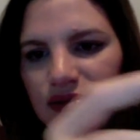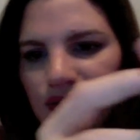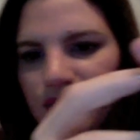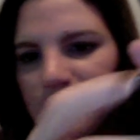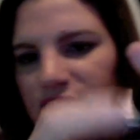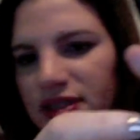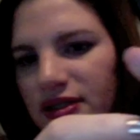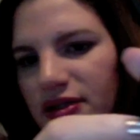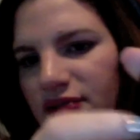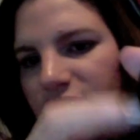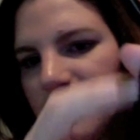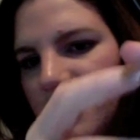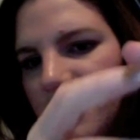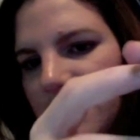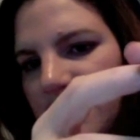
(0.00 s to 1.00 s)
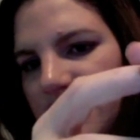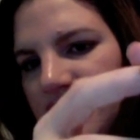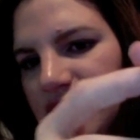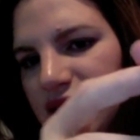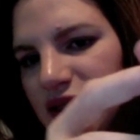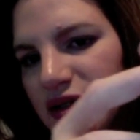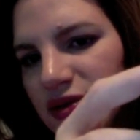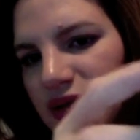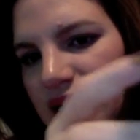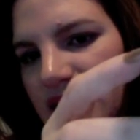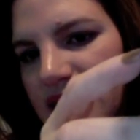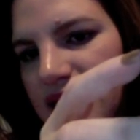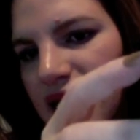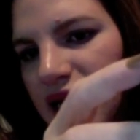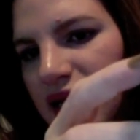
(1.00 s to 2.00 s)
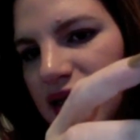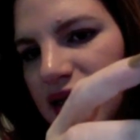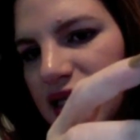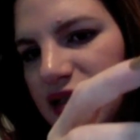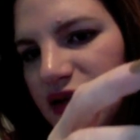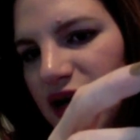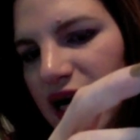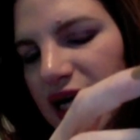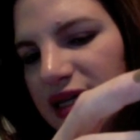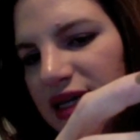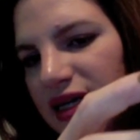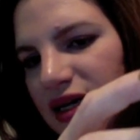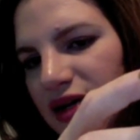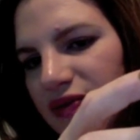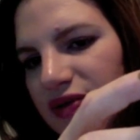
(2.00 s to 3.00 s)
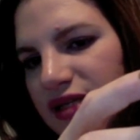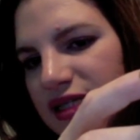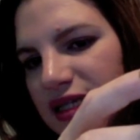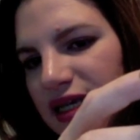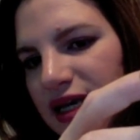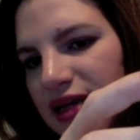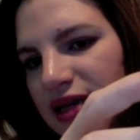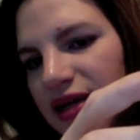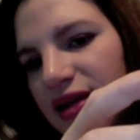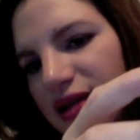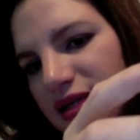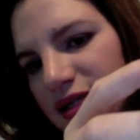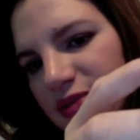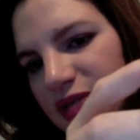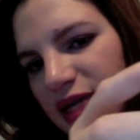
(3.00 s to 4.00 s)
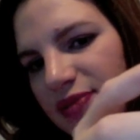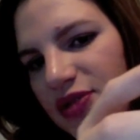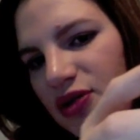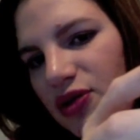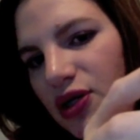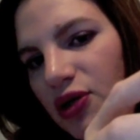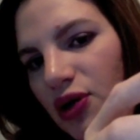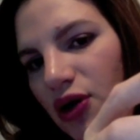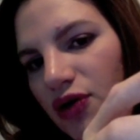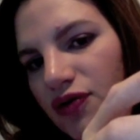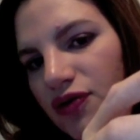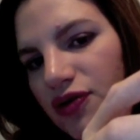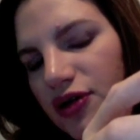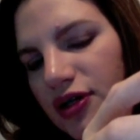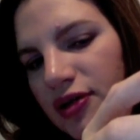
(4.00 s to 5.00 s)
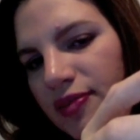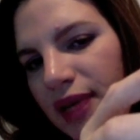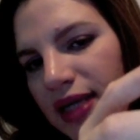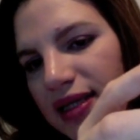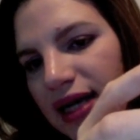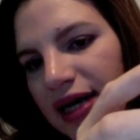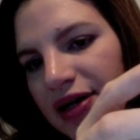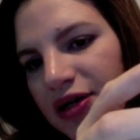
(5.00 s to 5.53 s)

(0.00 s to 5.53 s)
this all over the lid, this in the crease, this for highlight, obviously, and then this sometimes I'll go over my liner